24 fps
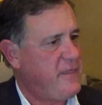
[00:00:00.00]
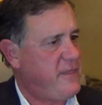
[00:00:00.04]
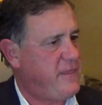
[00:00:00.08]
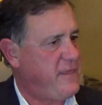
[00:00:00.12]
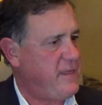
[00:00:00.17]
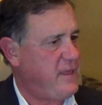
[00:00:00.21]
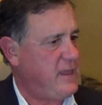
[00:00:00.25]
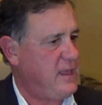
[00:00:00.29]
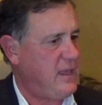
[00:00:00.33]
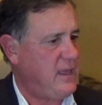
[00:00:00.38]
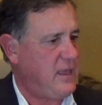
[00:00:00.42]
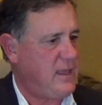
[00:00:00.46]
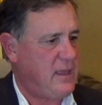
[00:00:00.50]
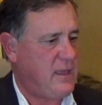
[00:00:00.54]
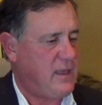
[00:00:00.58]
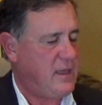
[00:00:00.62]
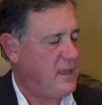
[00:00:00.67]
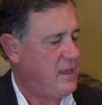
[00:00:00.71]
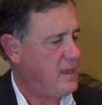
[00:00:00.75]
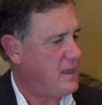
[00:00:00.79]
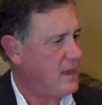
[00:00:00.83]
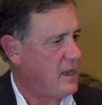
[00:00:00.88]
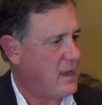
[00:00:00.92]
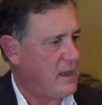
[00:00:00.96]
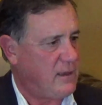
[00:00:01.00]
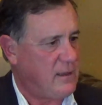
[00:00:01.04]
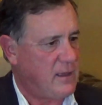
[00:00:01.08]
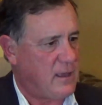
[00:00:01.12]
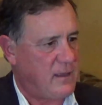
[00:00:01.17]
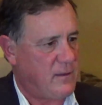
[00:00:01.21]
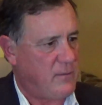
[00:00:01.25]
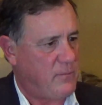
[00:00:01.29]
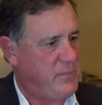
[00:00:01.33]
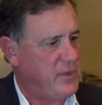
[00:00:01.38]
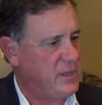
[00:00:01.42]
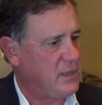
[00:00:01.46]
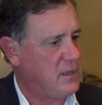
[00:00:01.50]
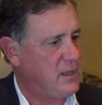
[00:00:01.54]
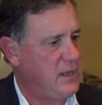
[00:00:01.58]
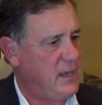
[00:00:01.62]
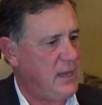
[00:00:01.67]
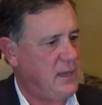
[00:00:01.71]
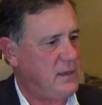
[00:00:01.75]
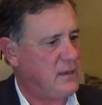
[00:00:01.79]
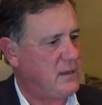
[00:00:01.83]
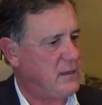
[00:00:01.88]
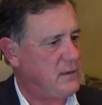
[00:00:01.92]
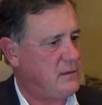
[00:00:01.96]
The
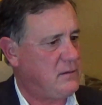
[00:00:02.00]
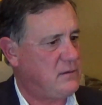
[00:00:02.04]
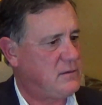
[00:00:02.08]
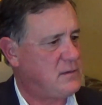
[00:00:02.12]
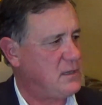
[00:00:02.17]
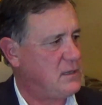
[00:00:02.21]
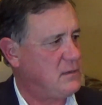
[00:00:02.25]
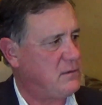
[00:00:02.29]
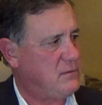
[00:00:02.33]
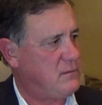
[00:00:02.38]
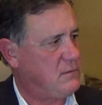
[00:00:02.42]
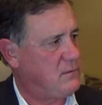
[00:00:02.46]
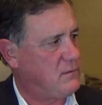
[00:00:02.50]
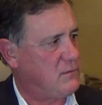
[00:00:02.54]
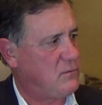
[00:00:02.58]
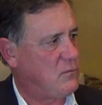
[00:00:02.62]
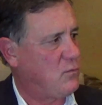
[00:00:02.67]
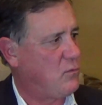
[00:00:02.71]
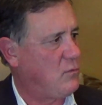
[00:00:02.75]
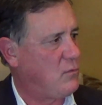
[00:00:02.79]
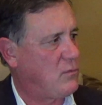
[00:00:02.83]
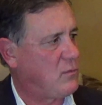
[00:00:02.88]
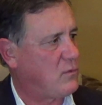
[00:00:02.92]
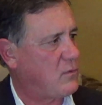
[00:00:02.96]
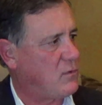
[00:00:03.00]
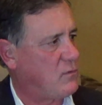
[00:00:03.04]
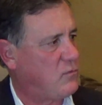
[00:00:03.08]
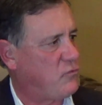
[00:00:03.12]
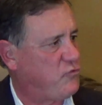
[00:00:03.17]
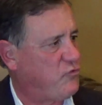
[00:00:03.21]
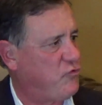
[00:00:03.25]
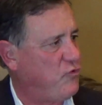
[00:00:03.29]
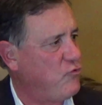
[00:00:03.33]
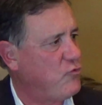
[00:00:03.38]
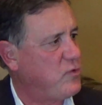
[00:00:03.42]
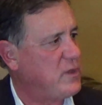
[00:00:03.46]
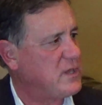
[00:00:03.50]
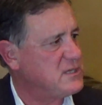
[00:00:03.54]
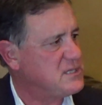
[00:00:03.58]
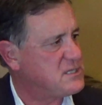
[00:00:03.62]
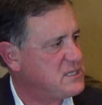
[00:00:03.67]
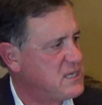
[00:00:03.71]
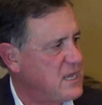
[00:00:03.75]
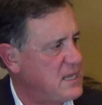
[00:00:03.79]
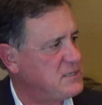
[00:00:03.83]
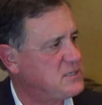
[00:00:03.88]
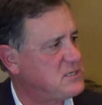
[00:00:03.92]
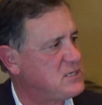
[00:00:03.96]
ability to do
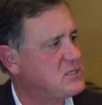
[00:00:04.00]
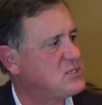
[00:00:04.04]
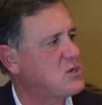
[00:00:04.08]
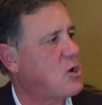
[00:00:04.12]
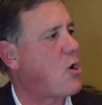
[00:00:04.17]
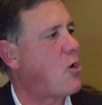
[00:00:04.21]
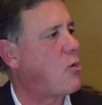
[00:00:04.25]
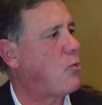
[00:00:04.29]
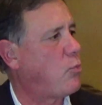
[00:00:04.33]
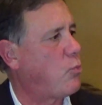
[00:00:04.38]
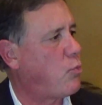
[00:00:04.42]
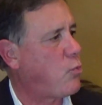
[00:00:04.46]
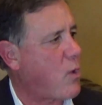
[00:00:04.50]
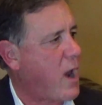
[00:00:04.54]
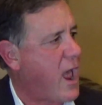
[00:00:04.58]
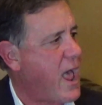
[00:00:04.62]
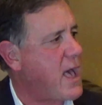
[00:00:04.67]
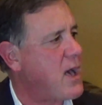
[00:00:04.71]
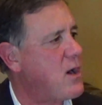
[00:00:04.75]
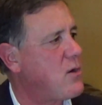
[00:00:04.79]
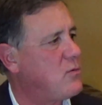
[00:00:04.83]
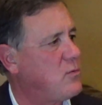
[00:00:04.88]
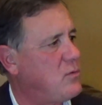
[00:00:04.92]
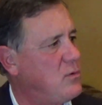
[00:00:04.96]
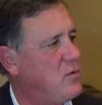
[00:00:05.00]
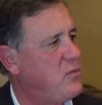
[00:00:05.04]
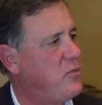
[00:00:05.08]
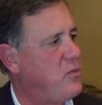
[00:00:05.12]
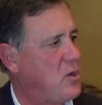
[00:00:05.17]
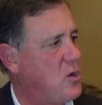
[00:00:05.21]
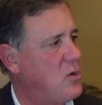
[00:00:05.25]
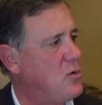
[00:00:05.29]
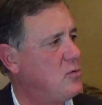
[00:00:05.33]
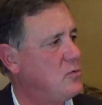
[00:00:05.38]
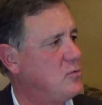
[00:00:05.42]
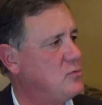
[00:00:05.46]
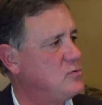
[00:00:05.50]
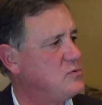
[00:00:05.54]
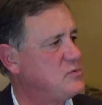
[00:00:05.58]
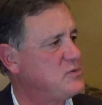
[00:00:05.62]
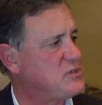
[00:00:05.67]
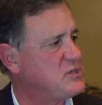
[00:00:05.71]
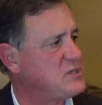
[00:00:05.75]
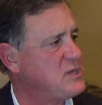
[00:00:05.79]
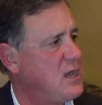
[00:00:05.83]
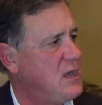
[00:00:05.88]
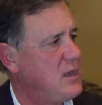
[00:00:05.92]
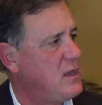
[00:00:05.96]
consensus around those